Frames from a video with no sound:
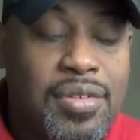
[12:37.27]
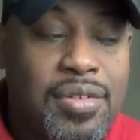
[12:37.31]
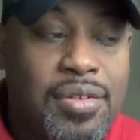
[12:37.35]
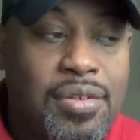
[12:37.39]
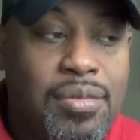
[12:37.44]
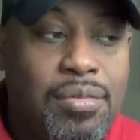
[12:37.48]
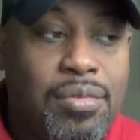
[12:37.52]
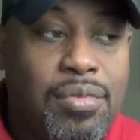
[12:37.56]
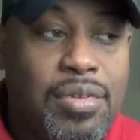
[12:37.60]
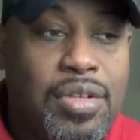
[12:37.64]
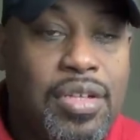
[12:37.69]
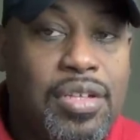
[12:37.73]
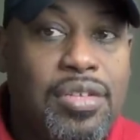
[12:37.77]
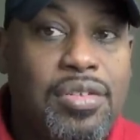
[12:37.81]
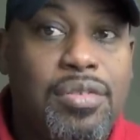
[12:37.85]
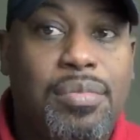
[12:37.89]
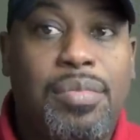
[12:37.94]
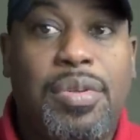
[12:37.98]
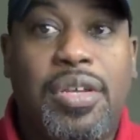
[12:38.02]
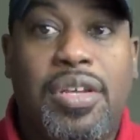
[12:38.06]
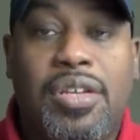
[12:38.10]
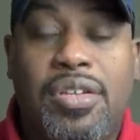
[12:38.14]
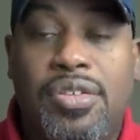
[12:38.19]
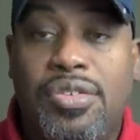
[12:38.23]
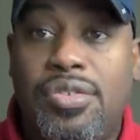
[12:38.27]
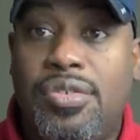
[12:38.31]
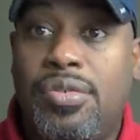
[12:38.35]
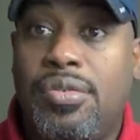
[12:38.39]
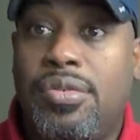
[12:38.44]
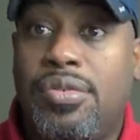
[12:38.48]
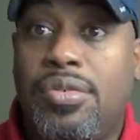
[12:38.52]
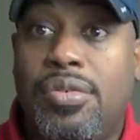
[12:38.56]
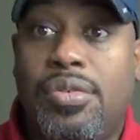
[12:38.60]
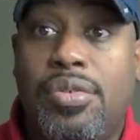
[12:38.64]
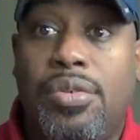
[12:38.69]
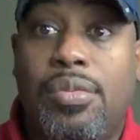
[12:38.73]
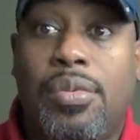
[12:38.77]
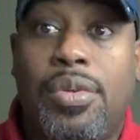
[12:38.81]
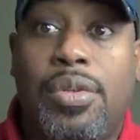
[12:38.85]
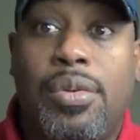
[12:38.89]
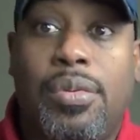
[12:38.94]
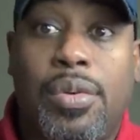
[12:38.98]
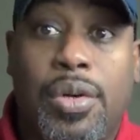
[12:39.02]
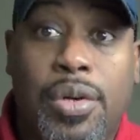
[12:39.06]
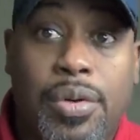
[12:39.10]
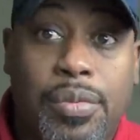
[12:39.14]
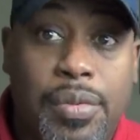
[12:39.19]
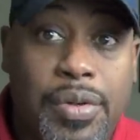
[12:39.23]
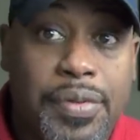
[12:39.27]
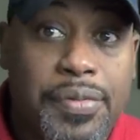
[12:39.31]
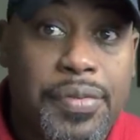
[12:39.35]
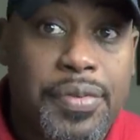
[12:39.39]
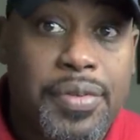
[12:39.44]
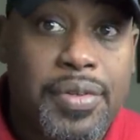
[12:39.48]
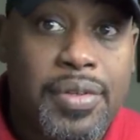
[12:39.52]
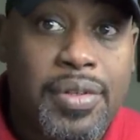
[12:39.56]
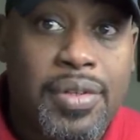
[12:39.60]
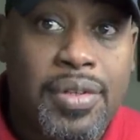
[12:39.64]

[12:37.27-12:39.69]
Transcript: you get to pick and choose who you want to work with.